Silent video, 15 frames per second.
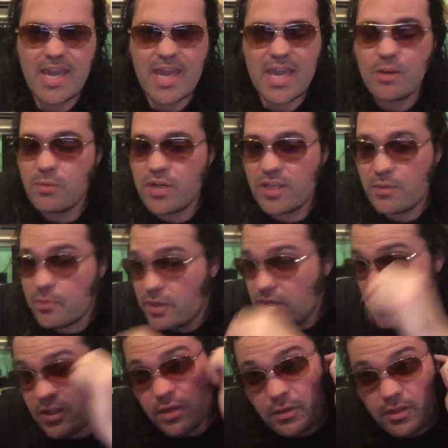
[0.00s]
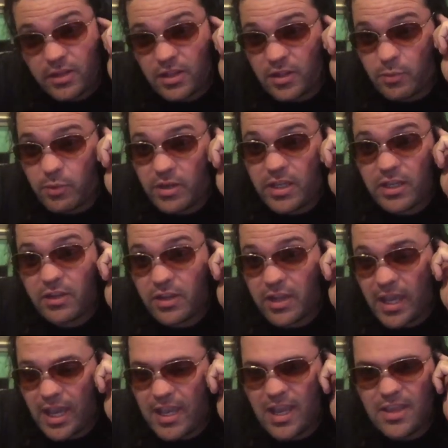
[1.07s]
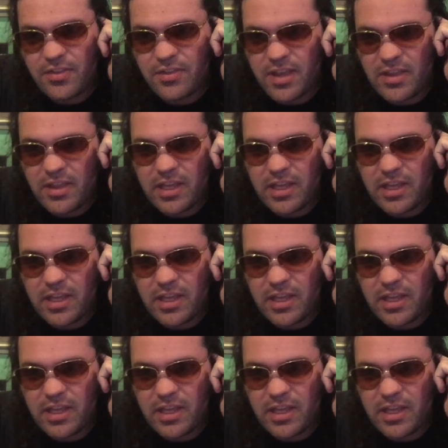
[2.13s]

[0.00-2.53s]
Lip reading: And this is where I see